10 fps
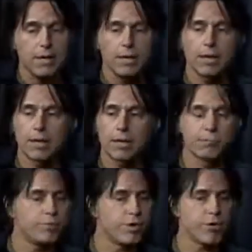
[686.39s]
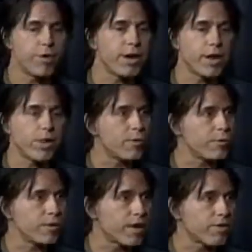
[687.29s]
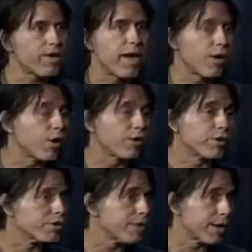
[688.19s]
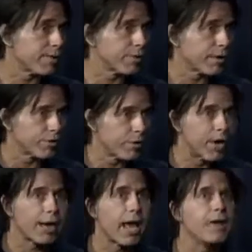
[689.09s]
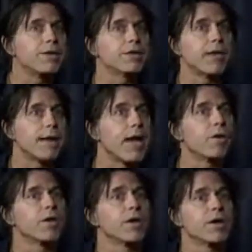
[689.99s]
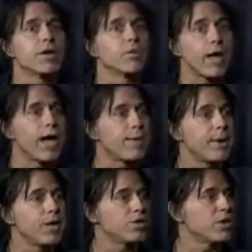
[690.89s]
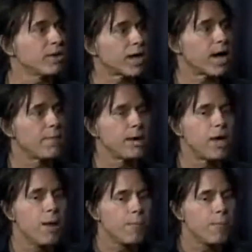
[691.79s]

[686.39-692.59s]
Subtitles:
Radio stuff and articles that are writing, and now we're going to include animation, comedy,